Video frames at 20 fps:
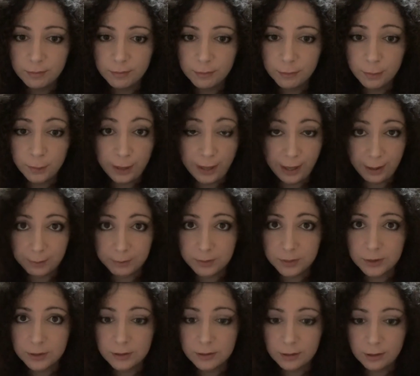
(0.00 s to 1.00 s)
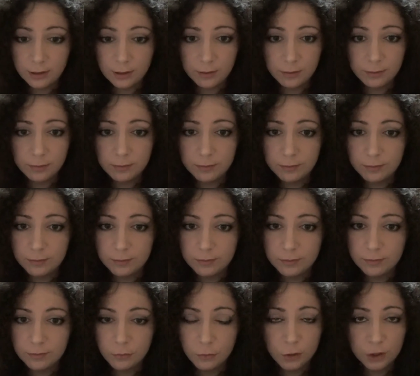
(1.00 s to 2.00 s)
perhaps
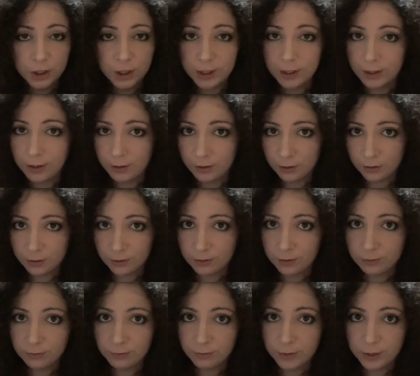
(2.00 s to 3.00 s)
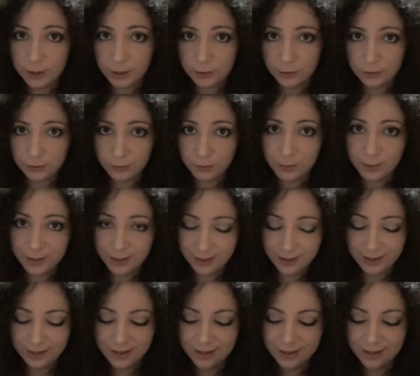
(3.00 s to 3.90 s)
watching other videos of mine,